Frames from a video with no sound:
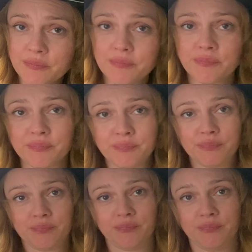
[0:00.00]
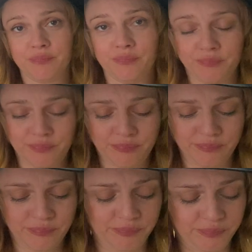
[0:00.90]

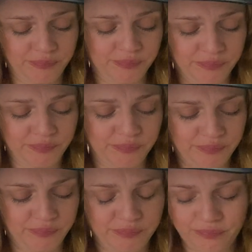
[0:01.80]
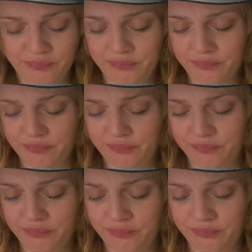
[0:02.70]

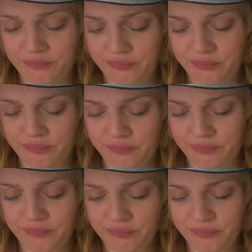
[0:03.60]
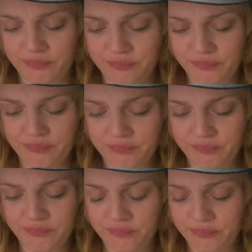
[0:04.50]

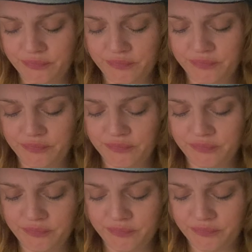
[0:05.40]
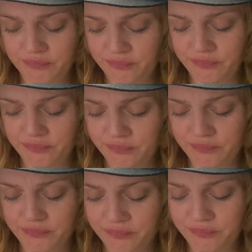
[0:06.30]

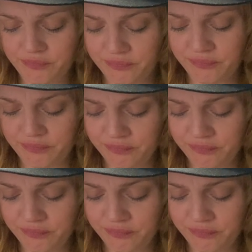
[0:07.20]
[no speech]